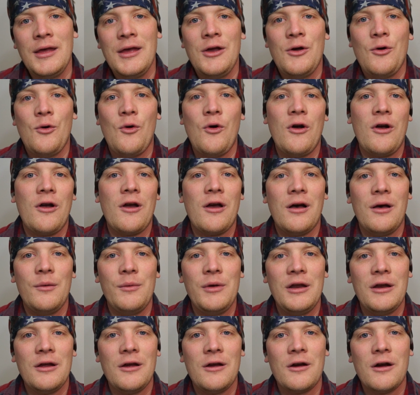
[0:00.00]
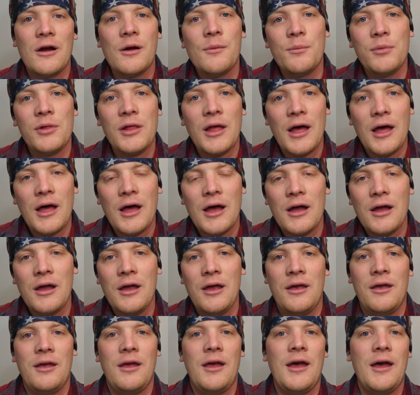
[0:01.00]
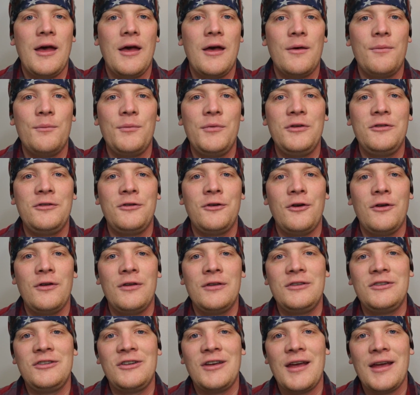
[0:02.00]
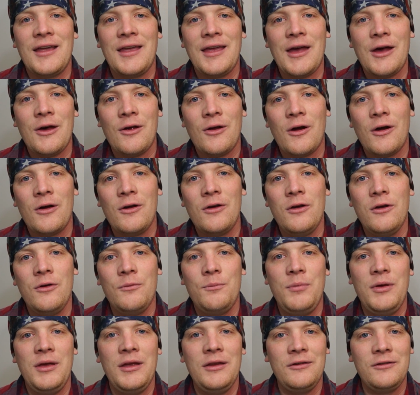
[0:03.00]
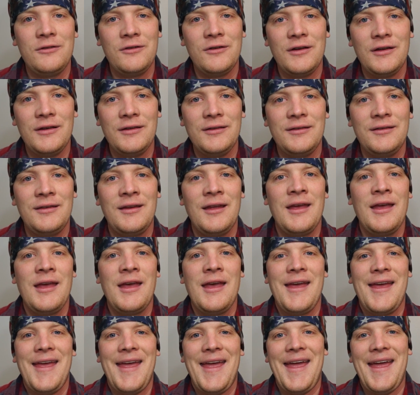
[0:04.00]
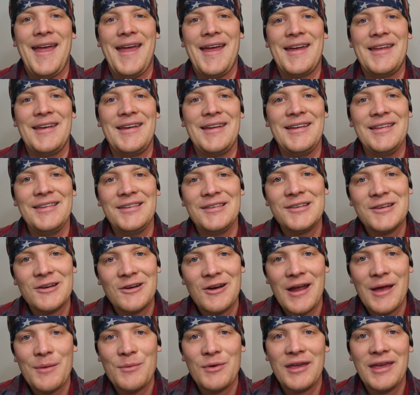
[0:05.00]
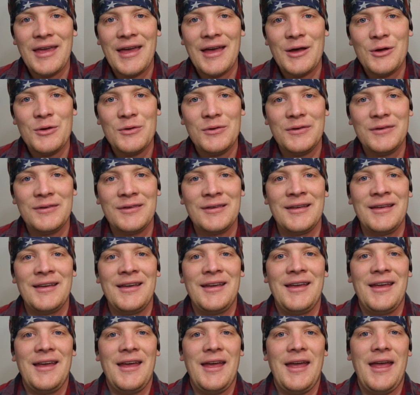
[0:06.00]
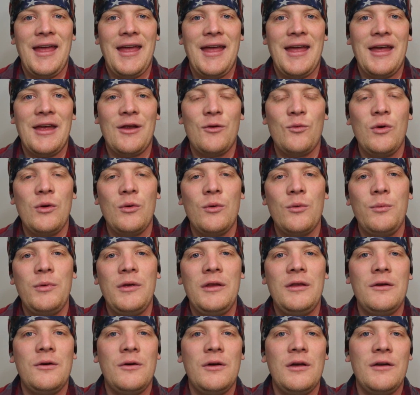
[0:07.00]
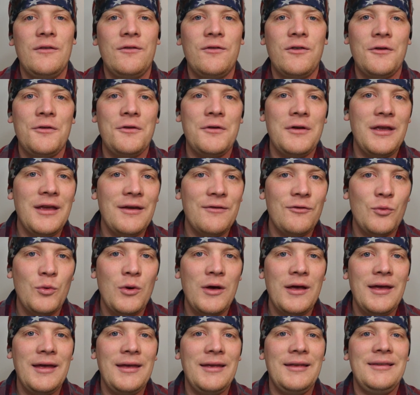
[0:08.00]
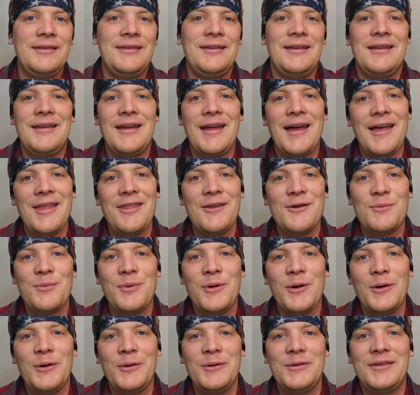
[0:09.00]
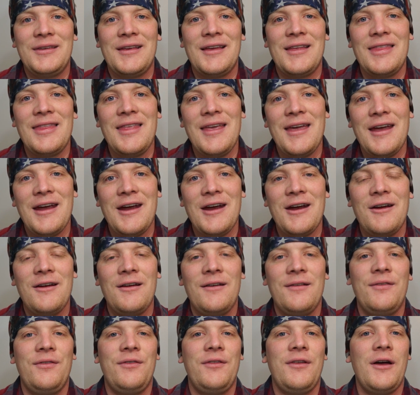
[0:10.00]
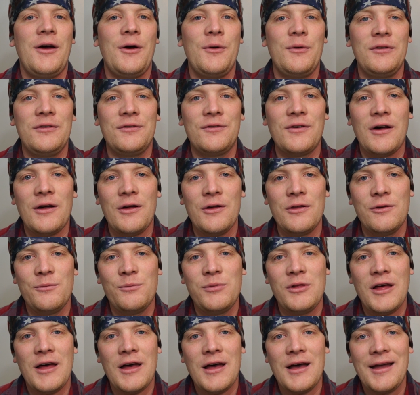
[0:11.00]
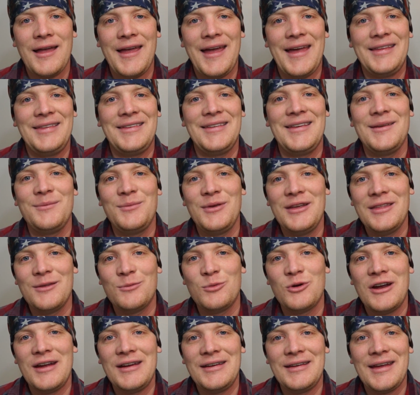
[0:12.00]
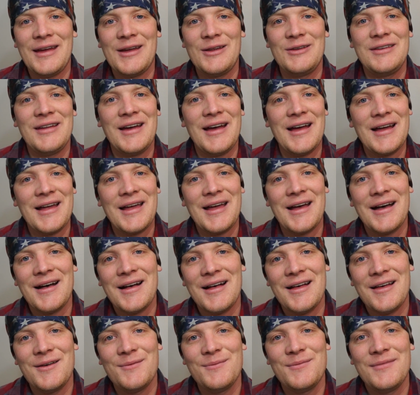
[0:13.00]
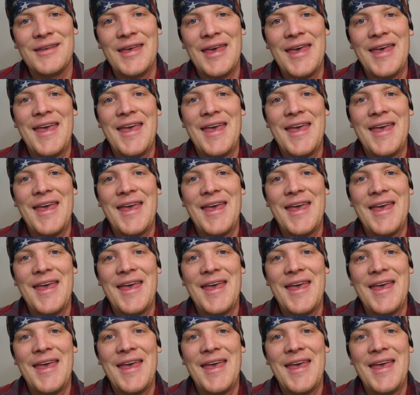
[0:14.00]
or comment on our blog. Be sure and check out our new Pinterest and Instagram accounts, and we will be doing further giveaways and other posts on there. Always follow the blog at tbthebreakdown.com,